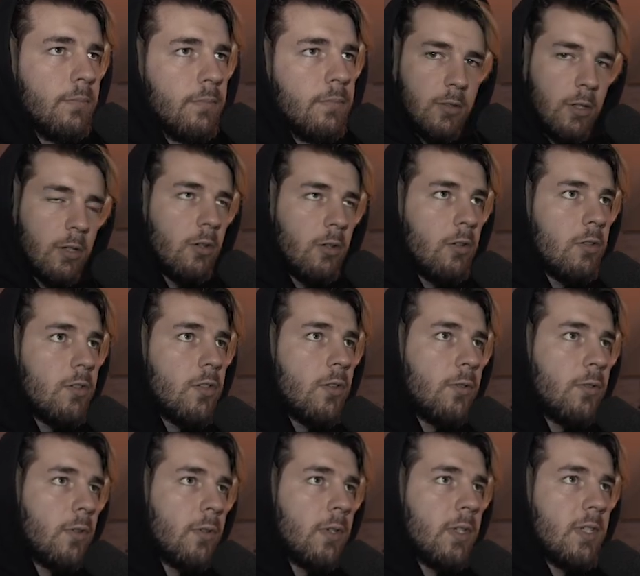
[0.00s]
You'll
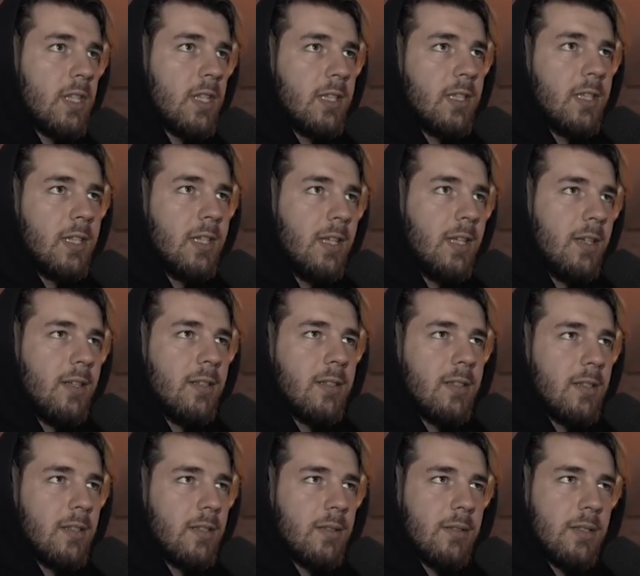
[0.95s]
also notice that the kick
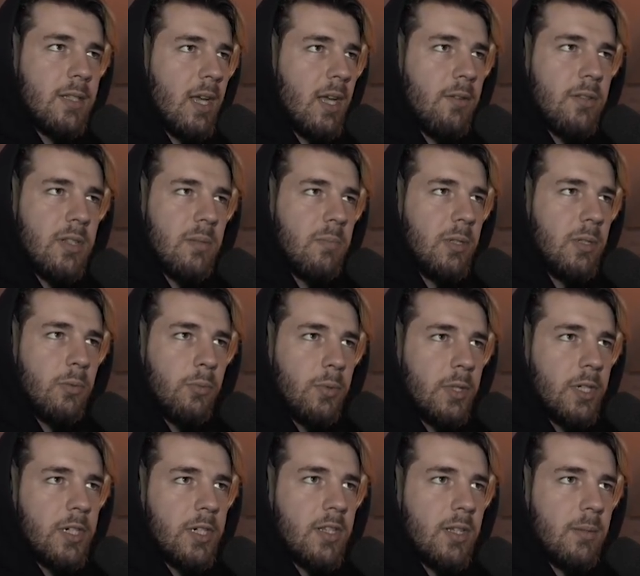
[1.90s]
does sounds a bit
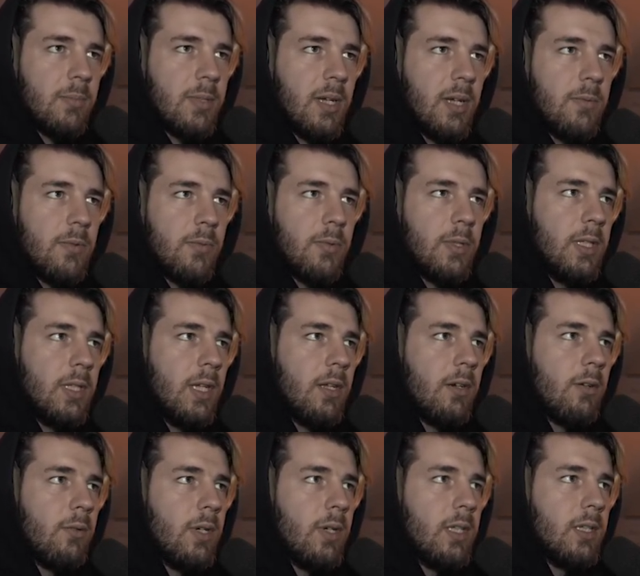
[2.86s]
weird sometimes with the
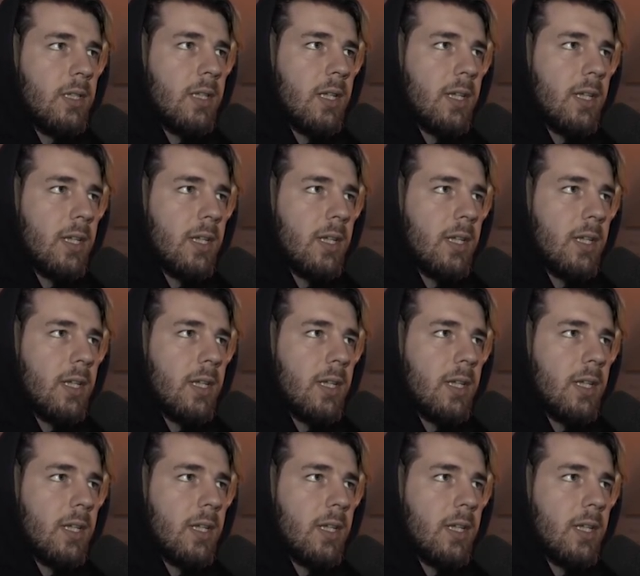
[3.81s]
808.